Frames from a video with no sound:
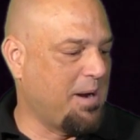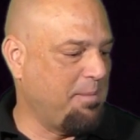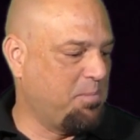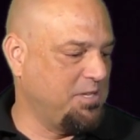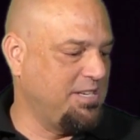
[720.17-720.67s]
my
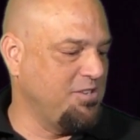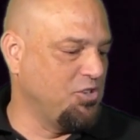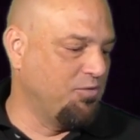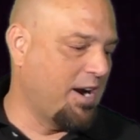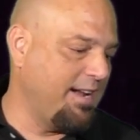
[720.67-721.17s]

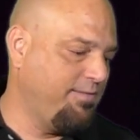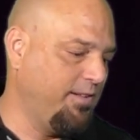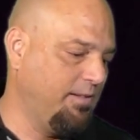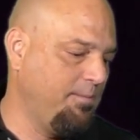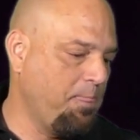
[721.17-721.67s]
precision
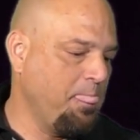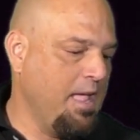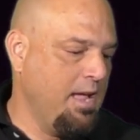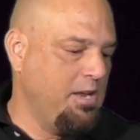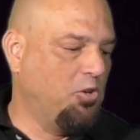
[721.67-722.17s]
rifle.
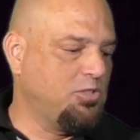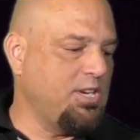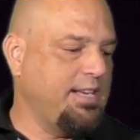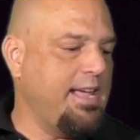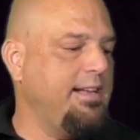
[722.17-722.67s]
You
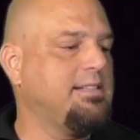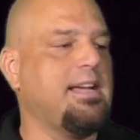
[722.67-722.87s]
also get